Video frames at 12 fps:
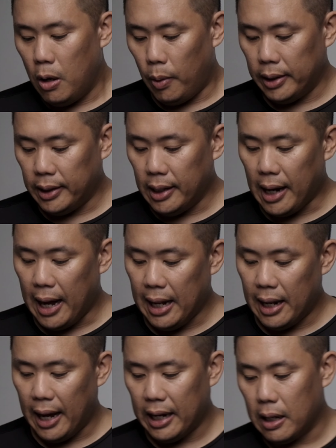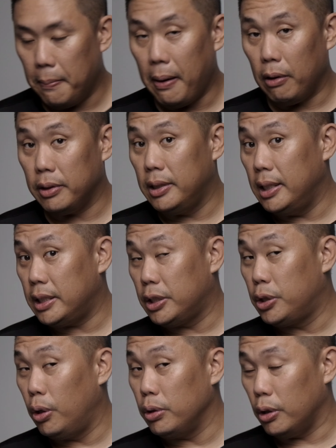One thing I like about this
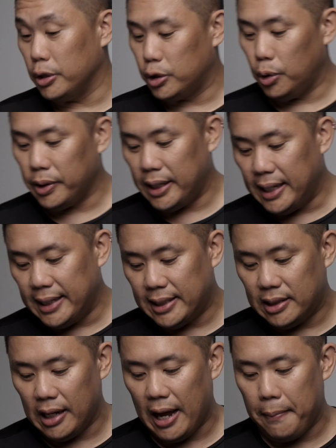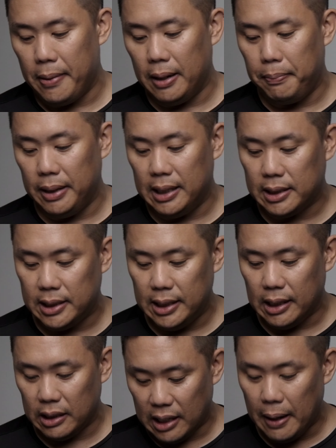drone also is the
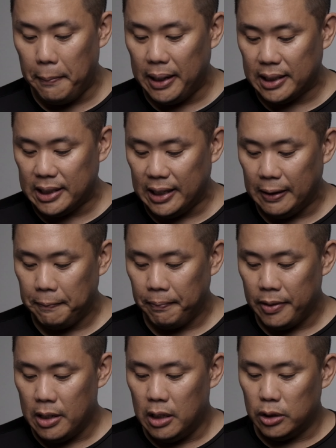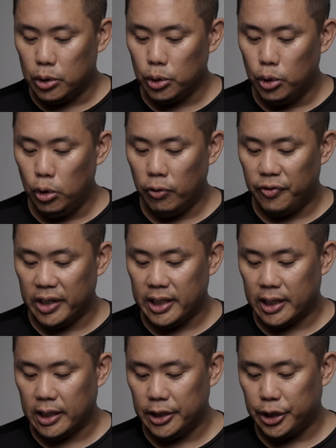ability to do
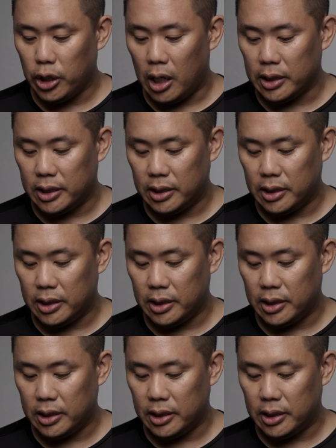vertical shots.